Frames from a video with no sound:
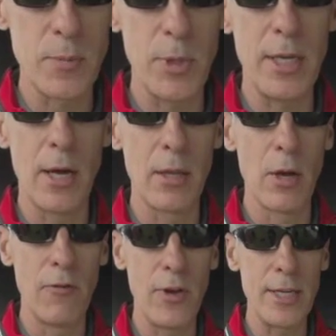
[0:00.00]
speed on
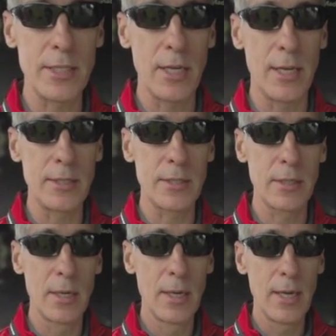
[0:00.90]
low face hits,
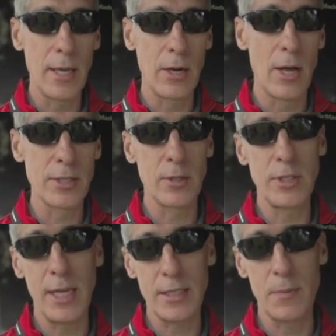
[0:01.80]
and it also
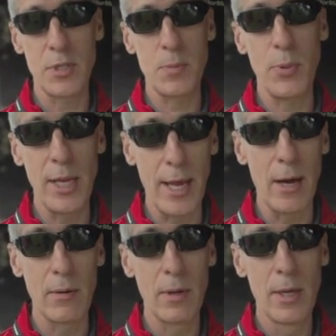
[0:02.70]
takes some spin
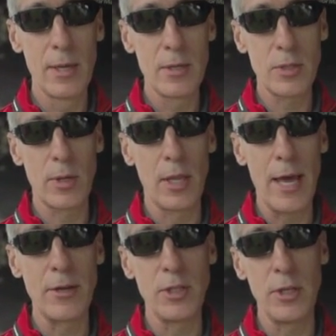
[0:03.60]
out. So it
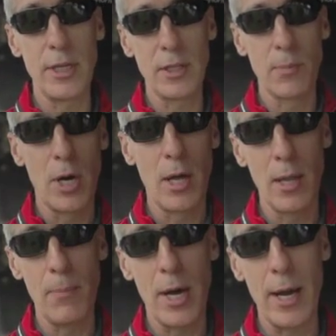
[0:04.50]
allows you to get the
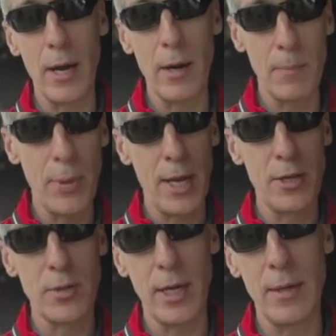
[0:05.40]
ball up higher and
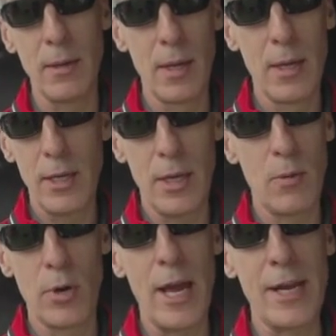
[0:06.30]
penetrate. You
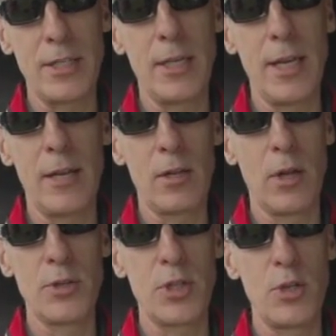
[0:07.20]
know, we're actually getting
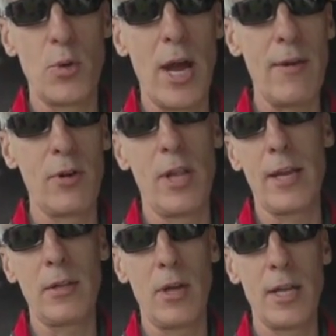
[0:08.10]
close to
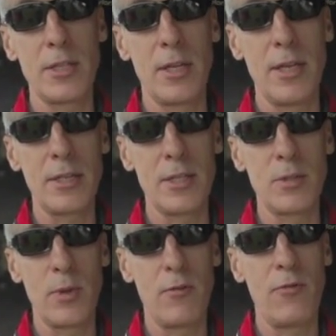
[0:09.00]
driver-like launch
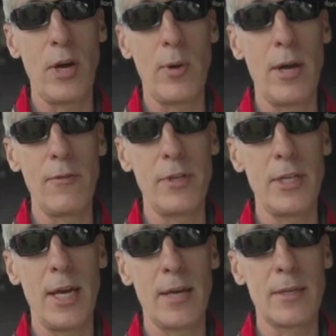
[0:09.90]
conditions with the fairway off the
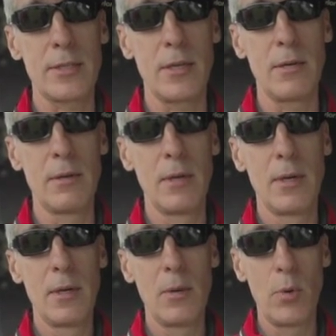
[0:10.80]
deck. So
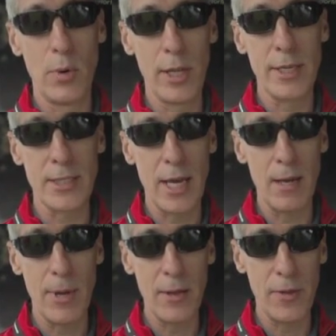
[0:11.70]
we're really excited
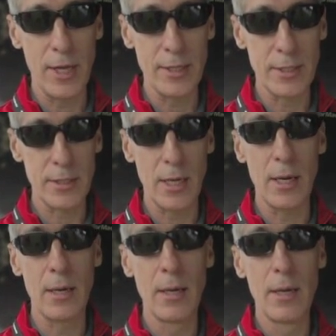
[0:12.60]
about this.
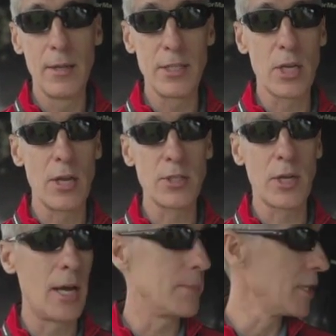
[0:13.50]
This also
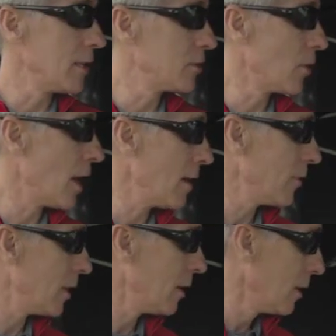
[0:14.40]
comes in a
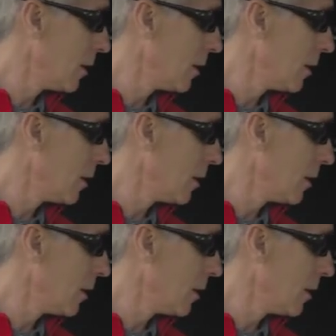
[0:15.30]
driver